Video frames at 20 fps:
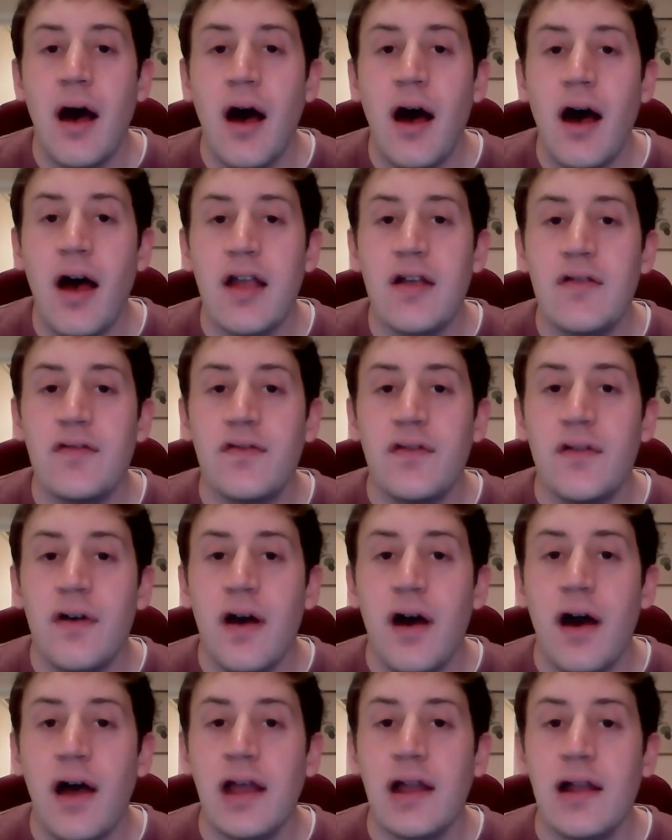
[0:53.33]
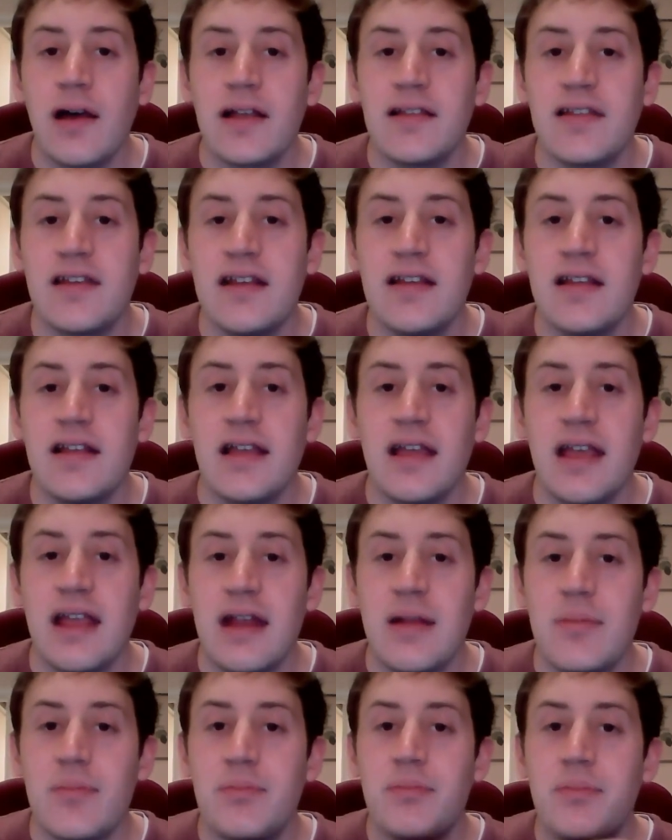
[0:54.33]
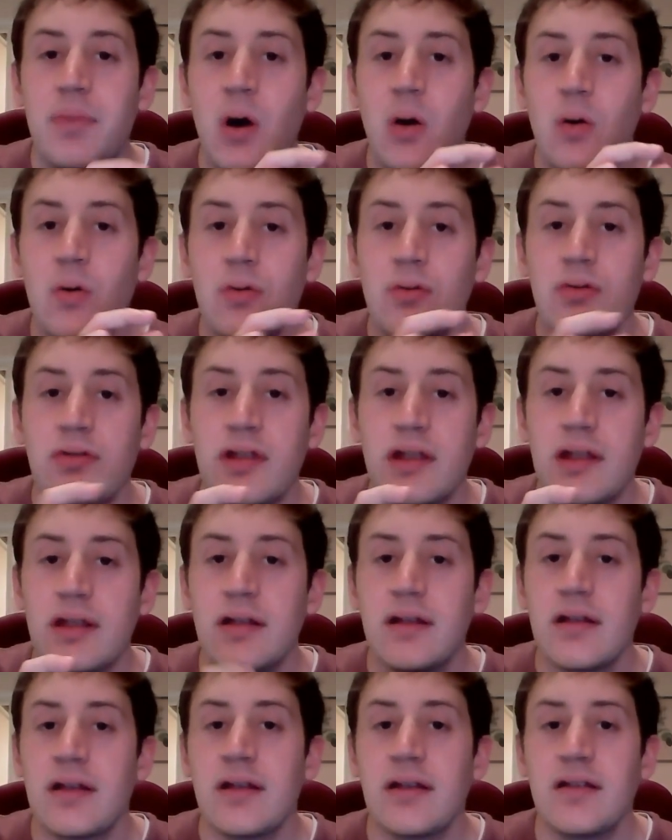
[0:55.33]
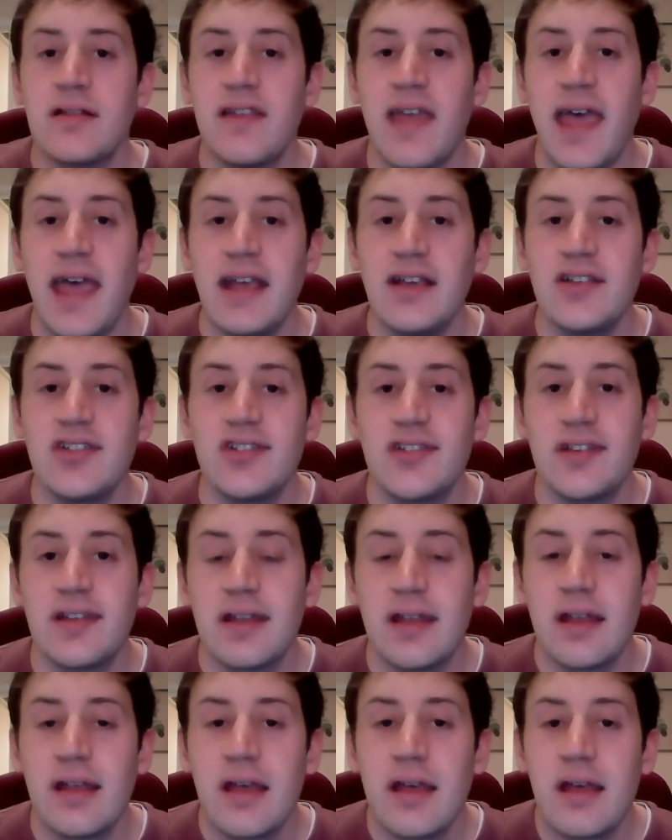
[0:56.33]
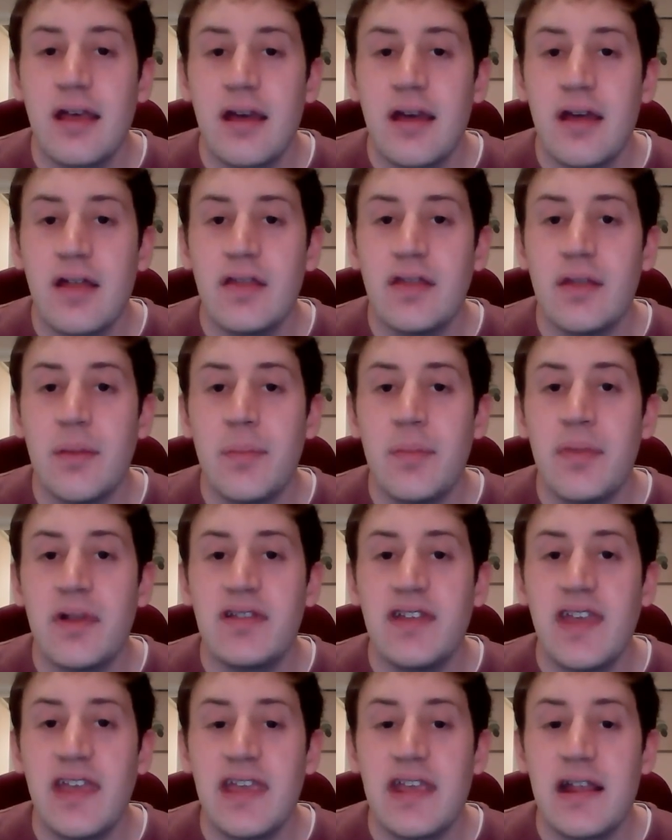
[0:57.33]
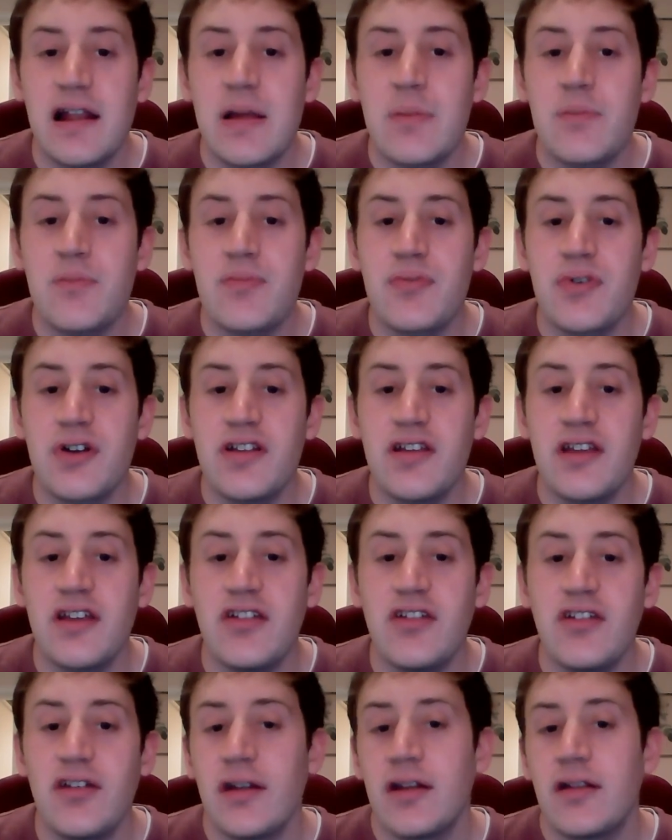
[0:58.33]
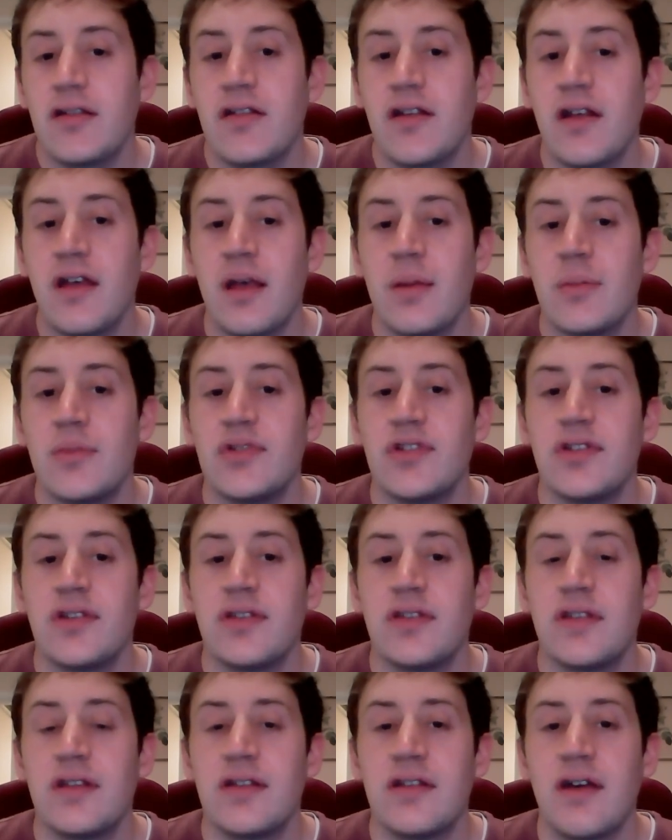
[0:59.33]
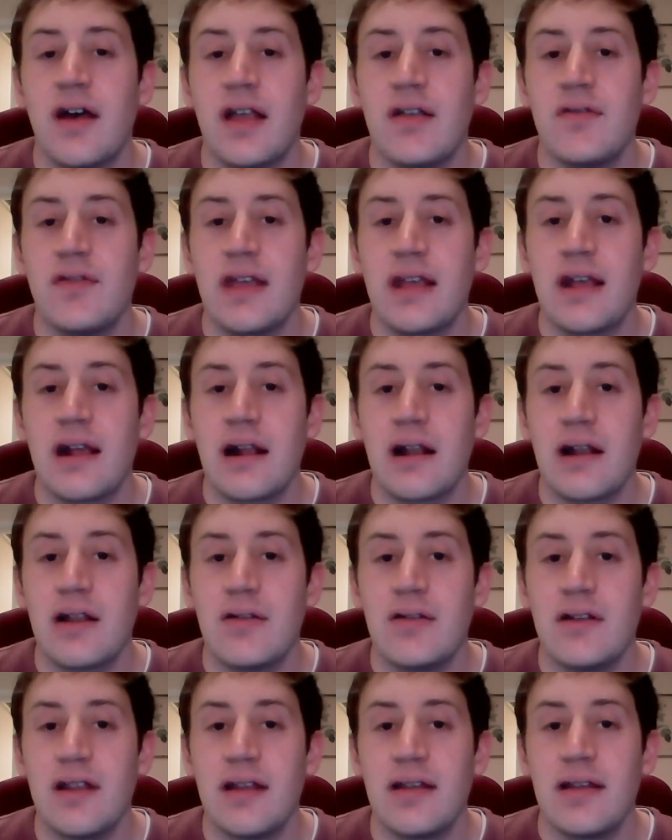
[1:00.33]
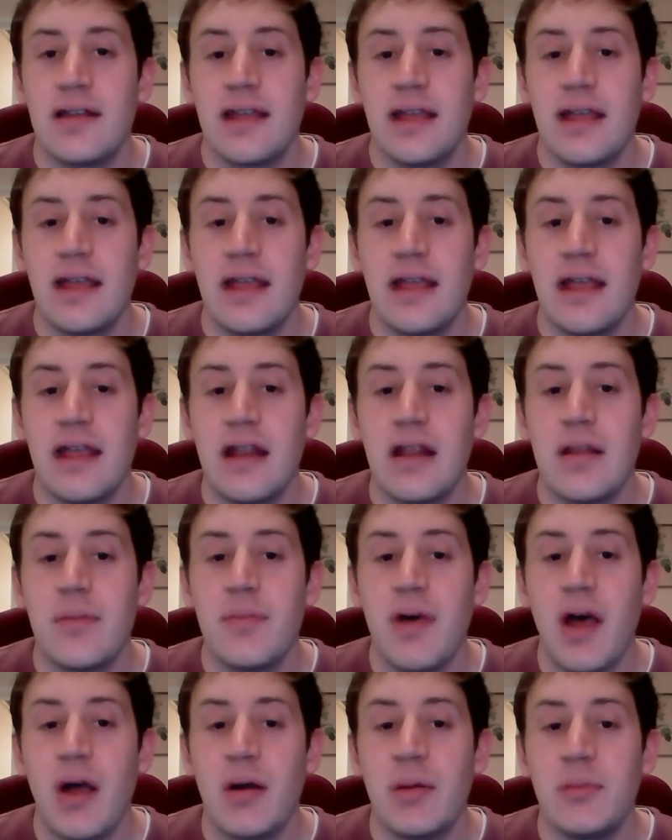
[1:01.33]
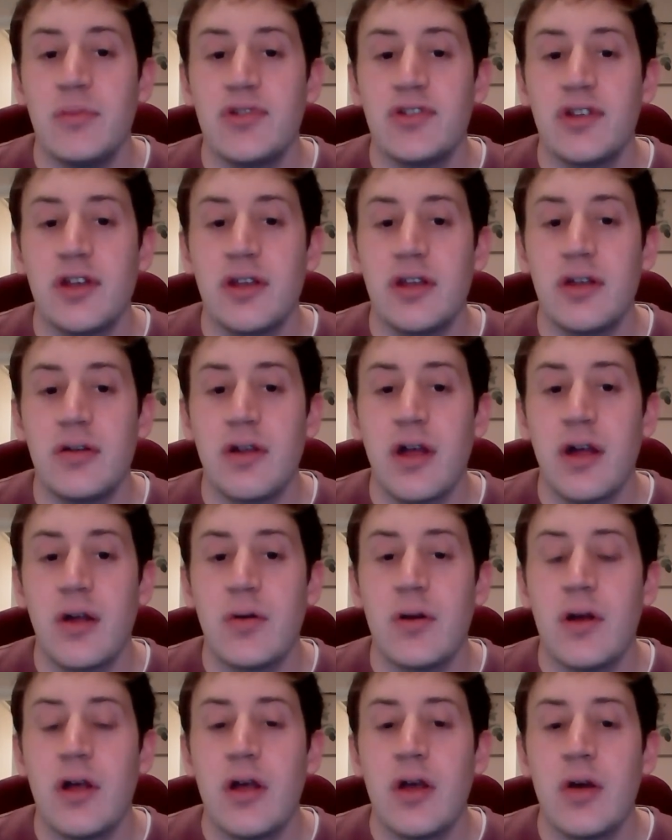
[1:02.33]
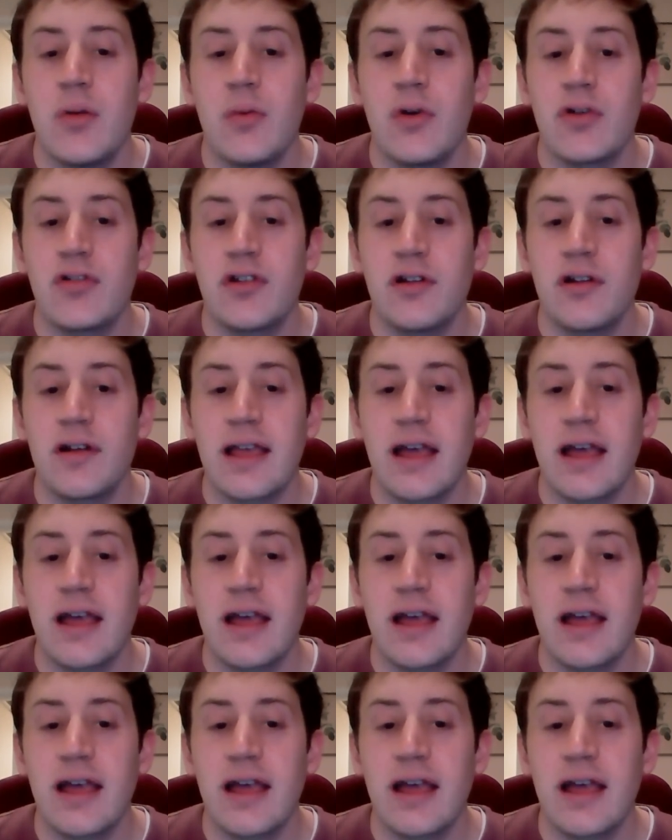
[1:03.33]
I've highlighted in bold text the particular British terms that I've included in the poem, so you know what to look